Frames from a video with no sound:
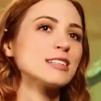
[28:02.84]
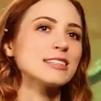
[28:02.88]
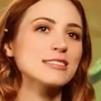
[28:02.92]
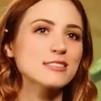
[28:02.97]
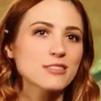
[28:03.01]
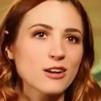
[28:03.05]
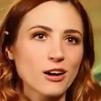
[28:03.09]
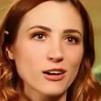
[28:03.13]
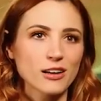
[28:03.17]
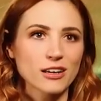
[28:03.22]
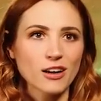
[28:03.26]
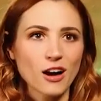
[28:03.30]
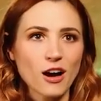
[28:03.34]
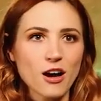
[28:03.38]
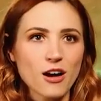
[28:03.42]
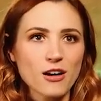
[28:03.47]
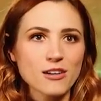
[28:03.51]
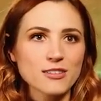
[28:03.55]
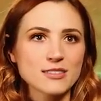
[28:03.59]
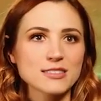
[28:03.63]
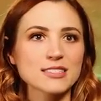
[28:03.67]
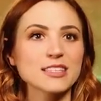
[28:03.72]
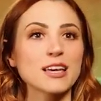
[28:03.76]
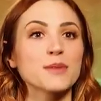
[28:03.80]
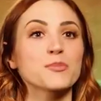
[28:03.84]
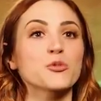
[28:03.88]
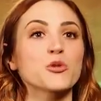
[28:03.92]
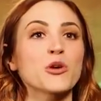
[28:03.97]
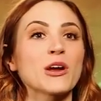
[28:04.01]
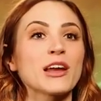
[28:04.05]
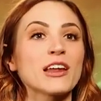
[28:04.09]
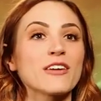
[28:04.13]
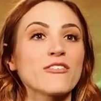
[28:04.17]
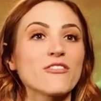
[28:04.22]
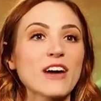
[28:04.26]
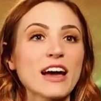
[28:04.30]
discarding cards,
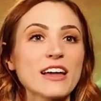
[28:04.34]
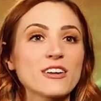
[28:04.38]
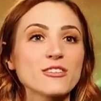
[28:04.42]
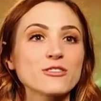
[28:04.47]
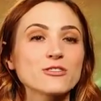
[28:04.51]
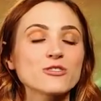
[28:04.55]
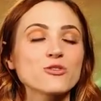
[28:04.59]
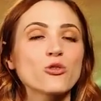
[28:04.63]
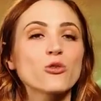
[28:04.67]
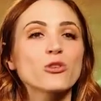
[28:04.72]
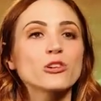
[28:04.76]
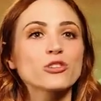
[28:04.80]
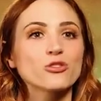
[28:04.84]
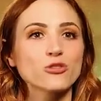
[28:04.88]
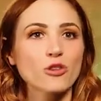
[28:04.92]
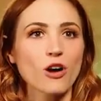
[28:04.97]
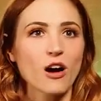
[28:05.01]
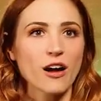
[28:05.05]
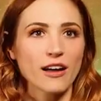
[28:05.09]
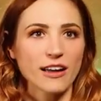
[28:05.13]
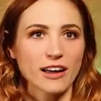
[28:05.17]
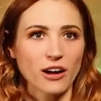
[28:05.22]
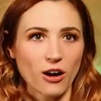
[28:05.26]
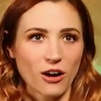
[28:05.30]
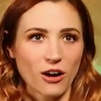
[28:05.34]
upgrading fighters, or drawing